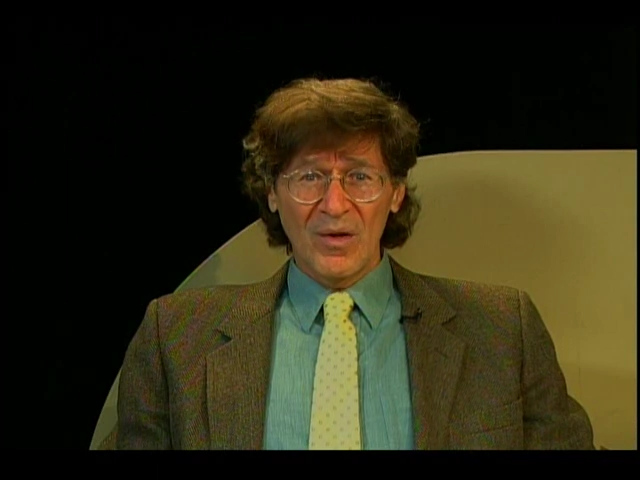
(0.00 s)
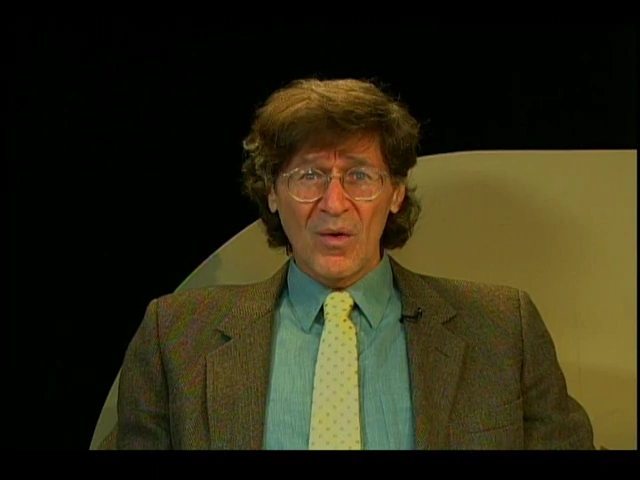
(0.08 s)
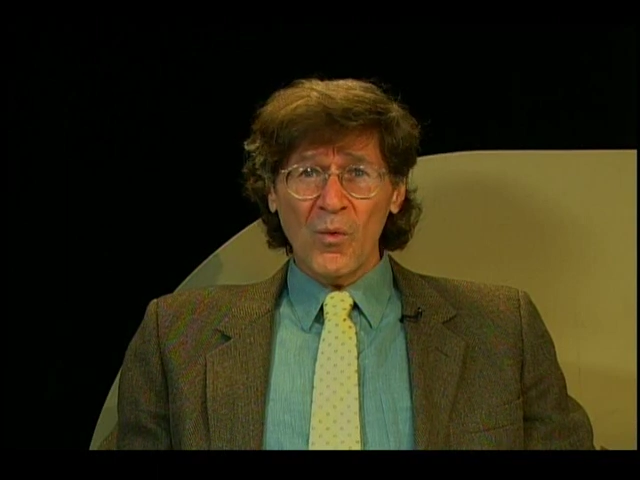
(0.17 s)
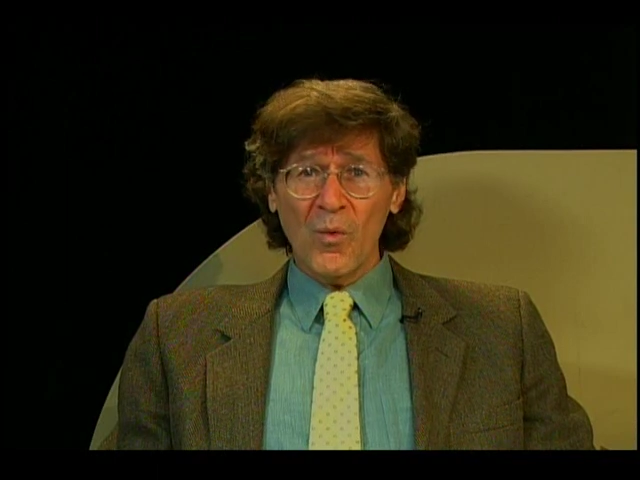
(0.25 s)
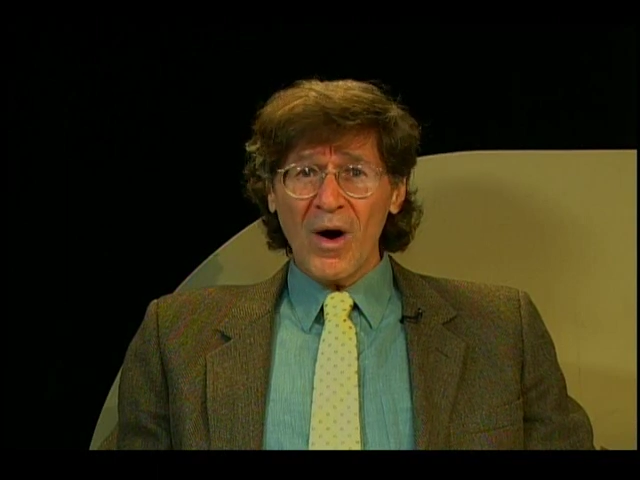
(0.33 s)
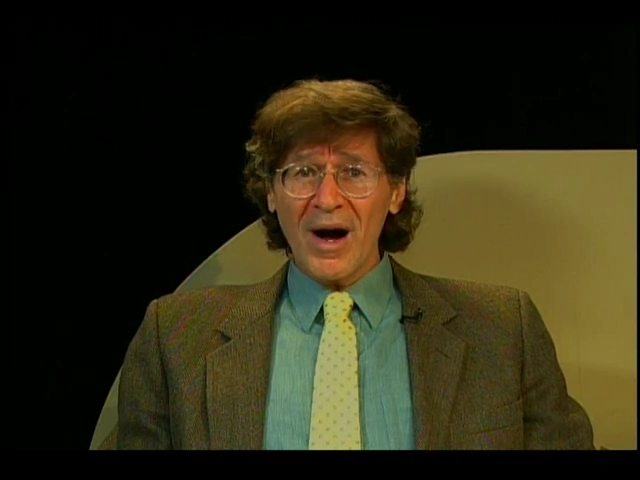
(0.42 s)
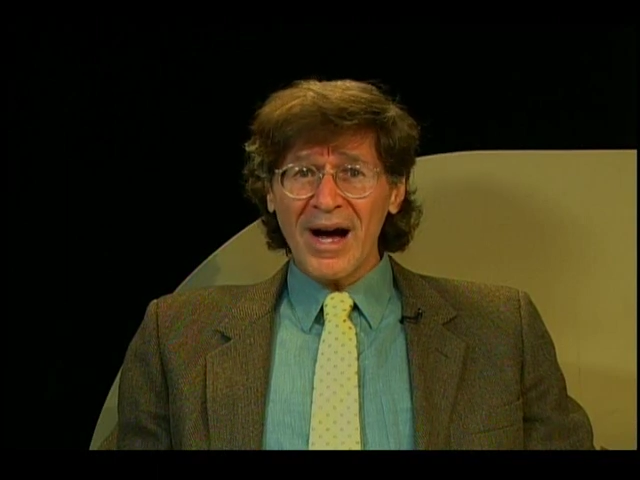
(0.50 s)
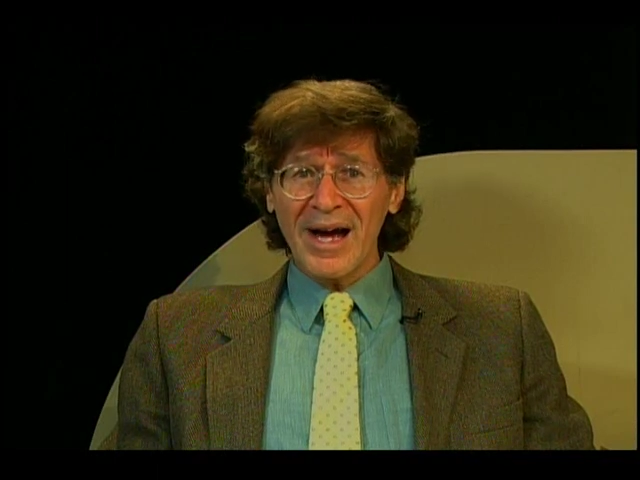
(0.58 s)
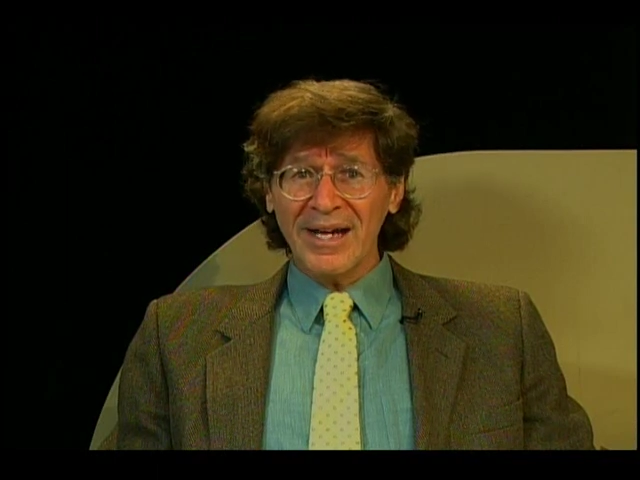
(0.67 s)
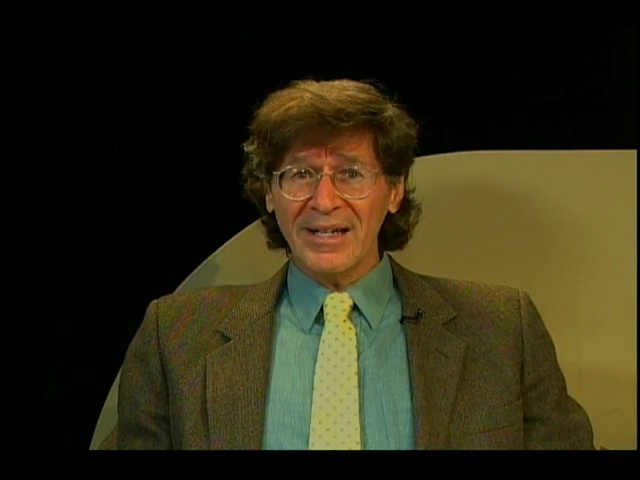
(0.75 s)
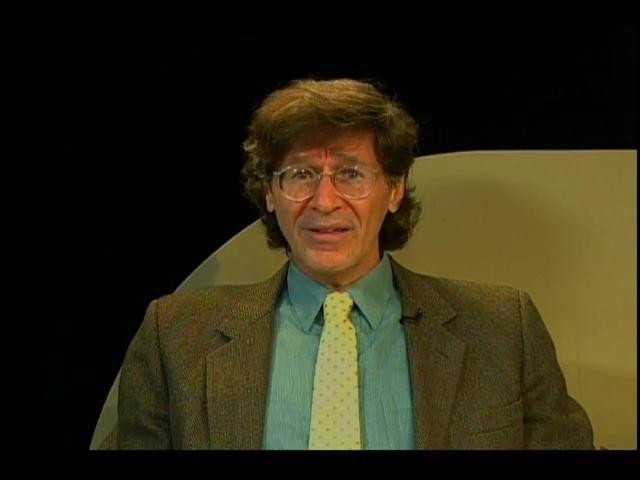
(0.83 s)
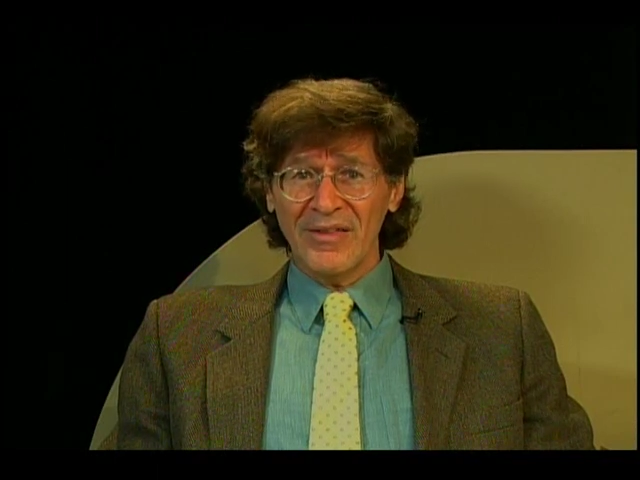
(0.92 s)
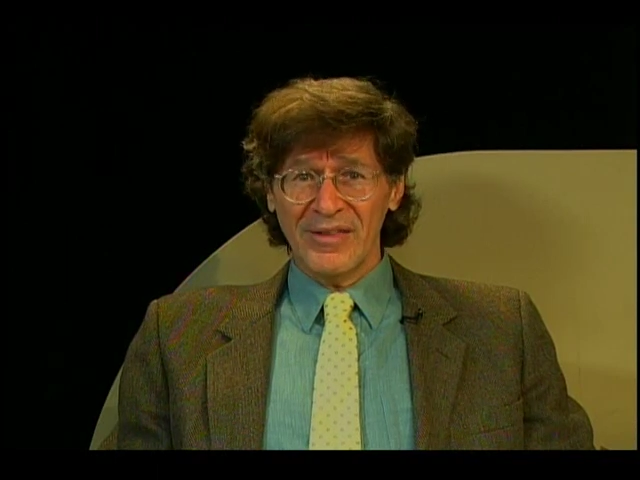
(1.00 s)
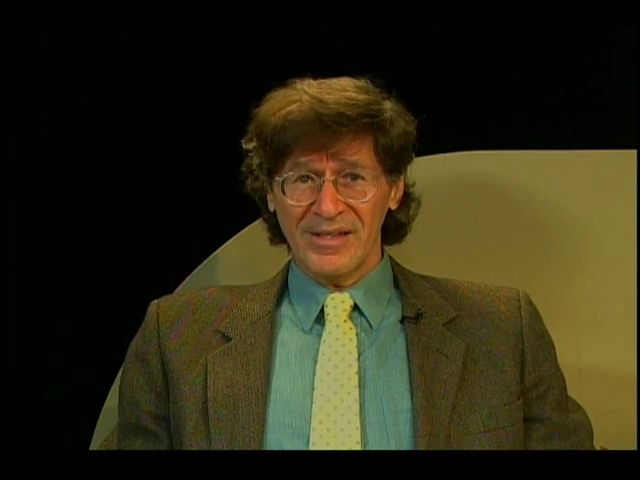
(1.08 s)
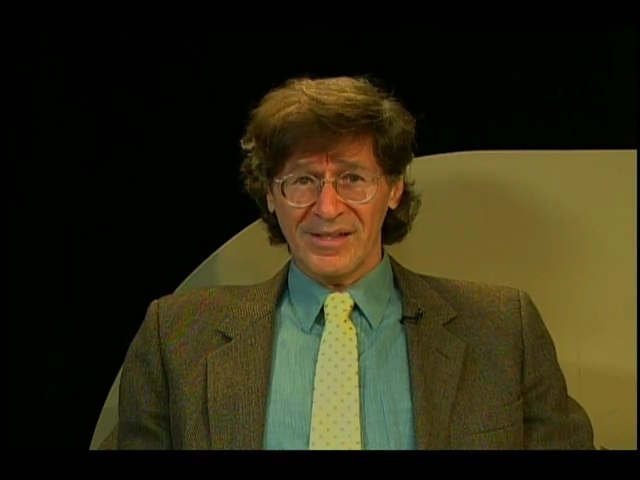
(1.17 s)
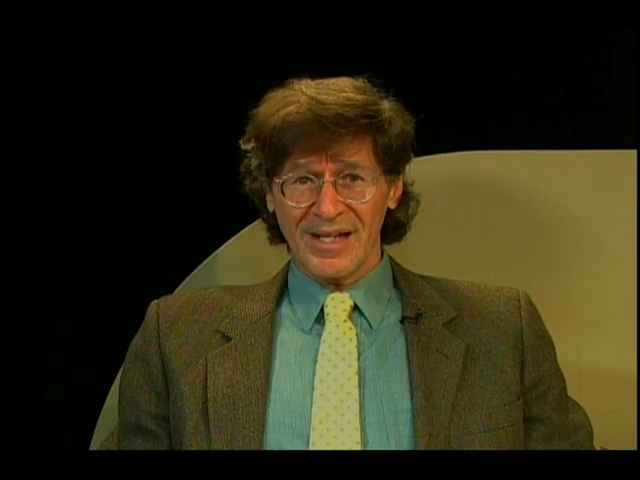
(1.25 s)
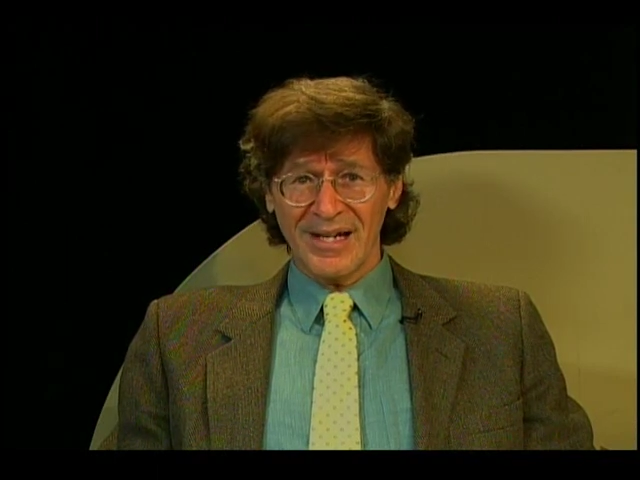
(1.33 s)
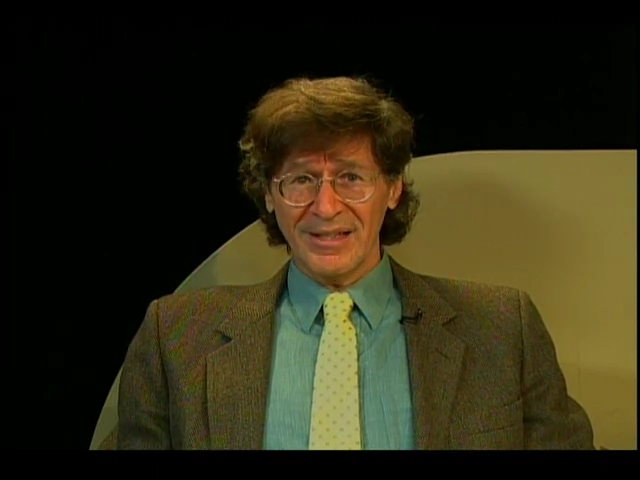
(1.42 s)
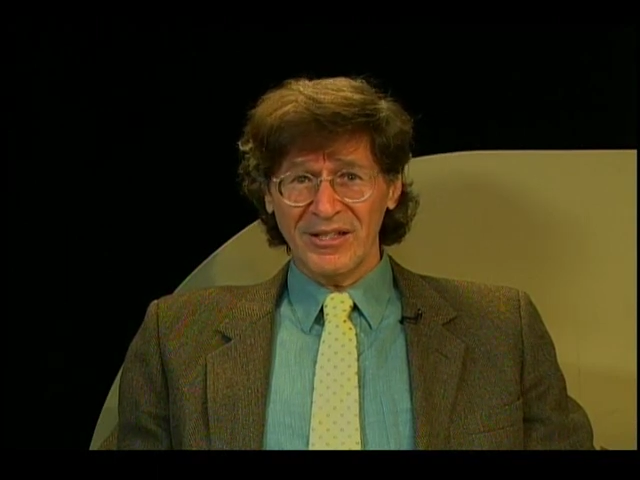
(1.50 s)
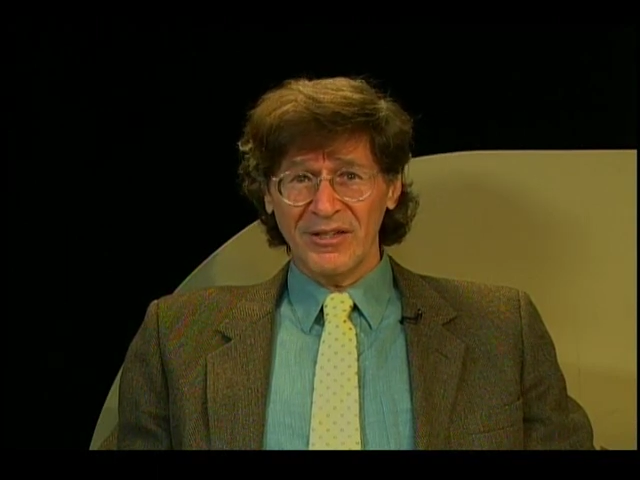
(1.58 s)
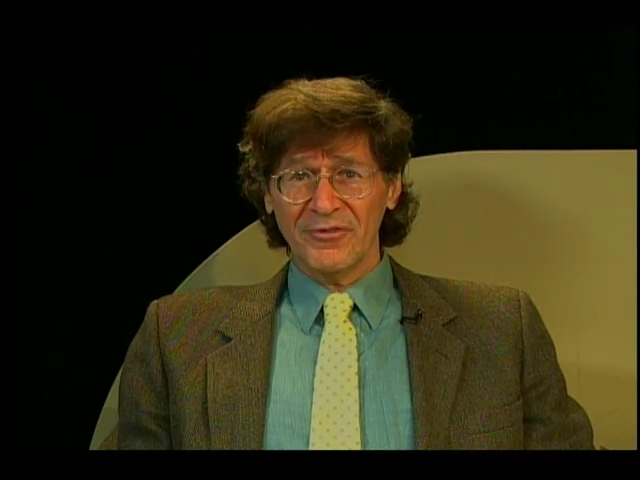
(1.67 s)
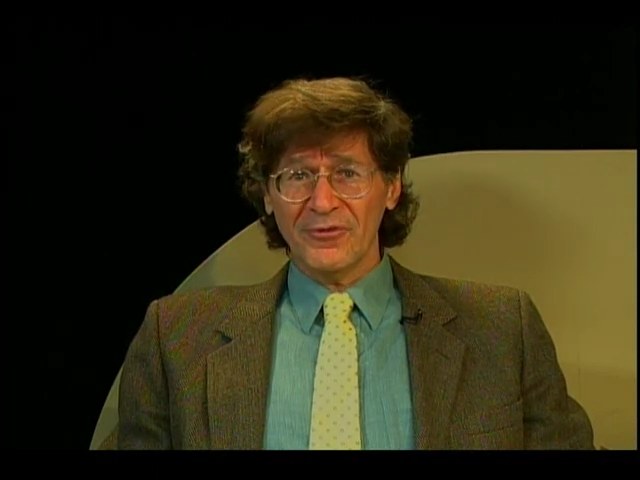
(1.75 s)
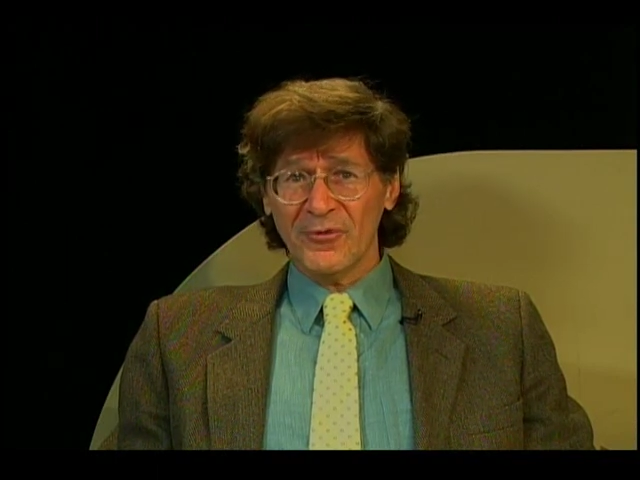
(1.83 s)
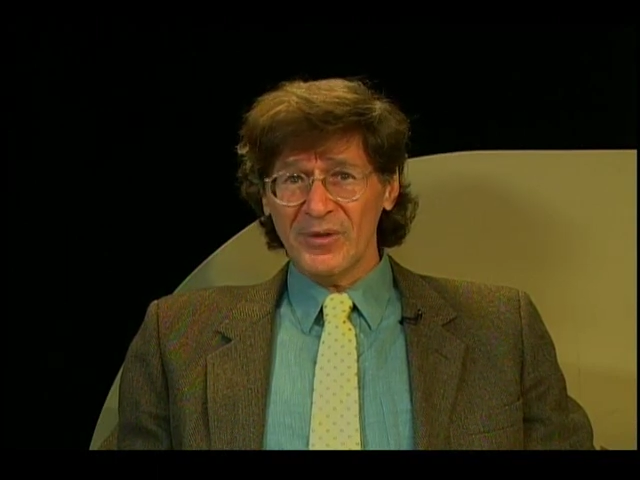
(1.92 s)
why this idea of
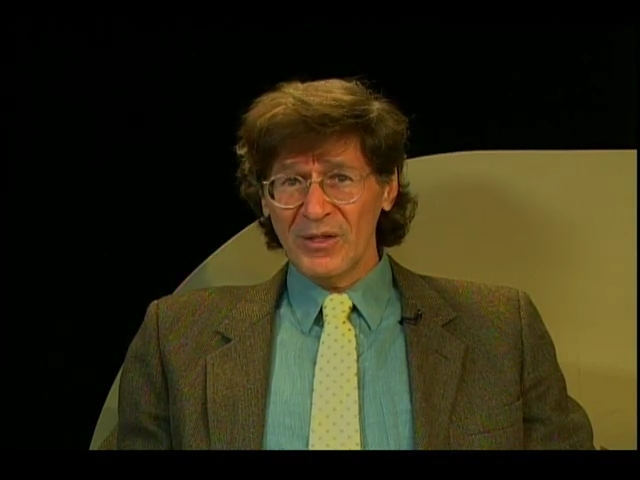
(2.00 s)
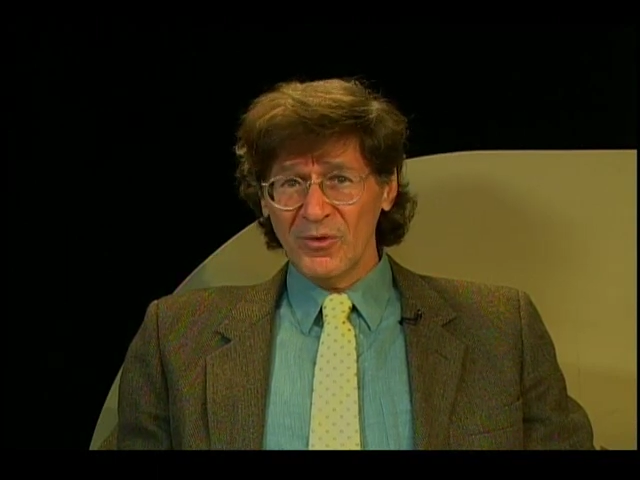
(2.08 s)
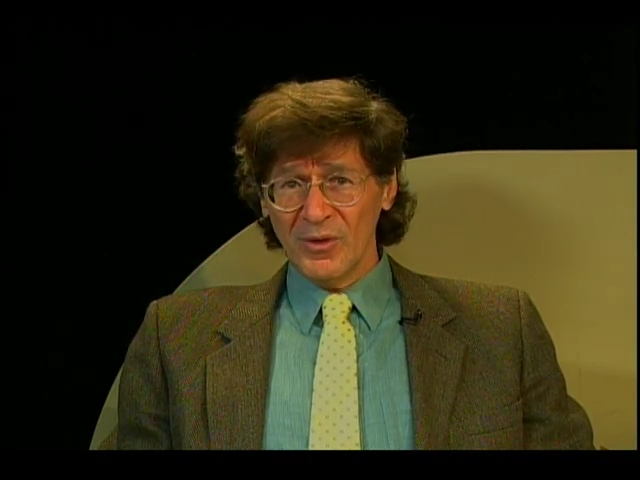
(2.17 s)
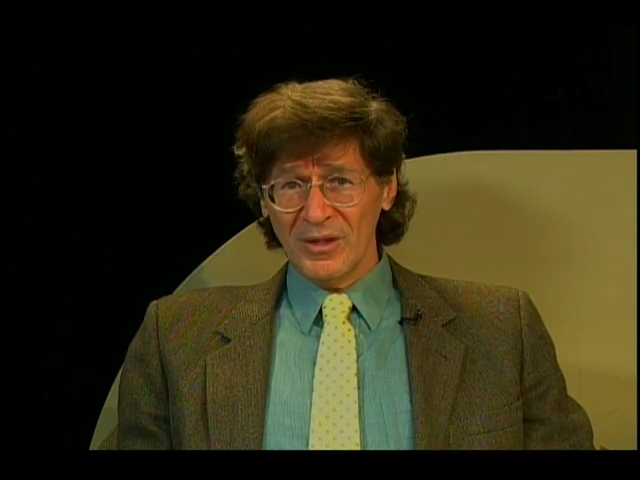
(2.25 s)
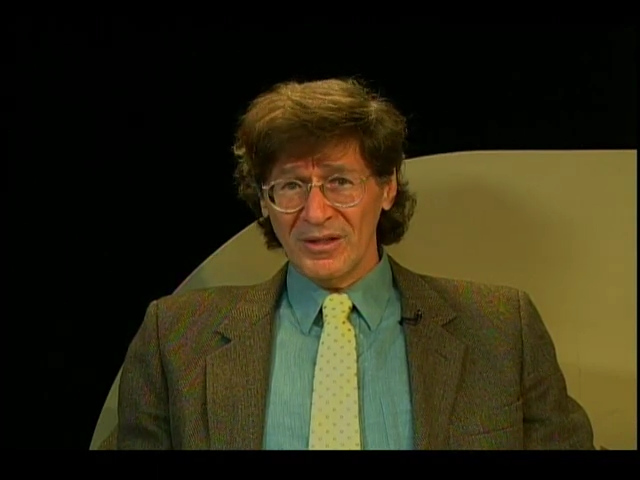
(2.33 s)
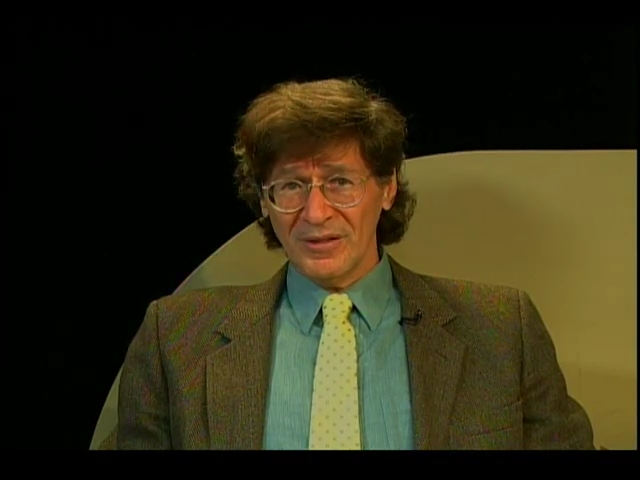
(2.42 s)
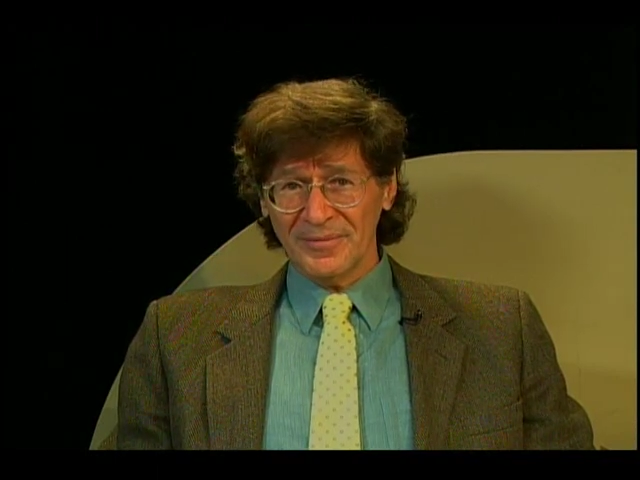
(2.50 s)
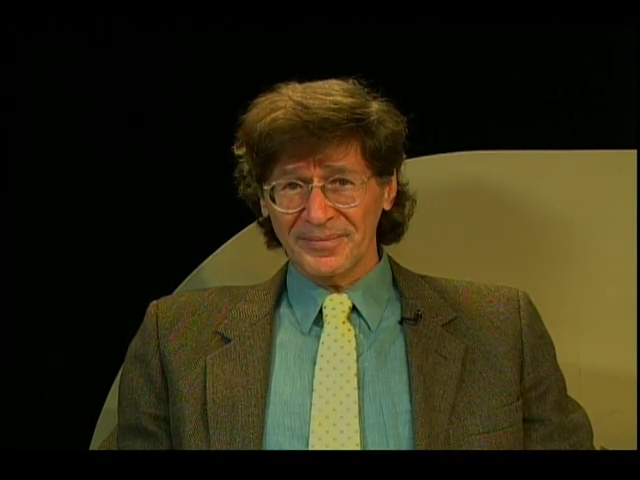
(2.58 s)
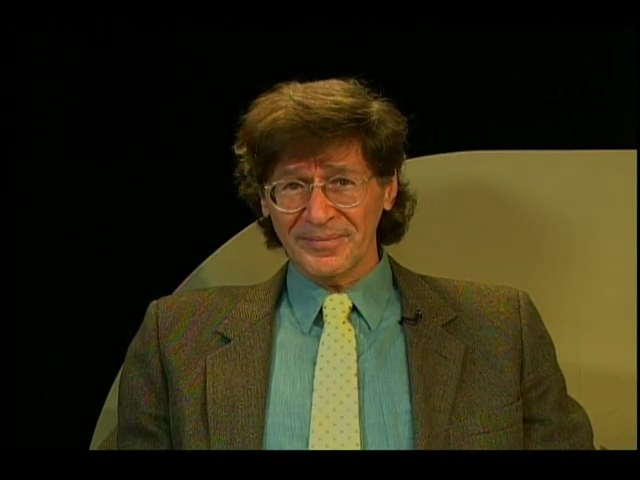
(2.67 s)
free will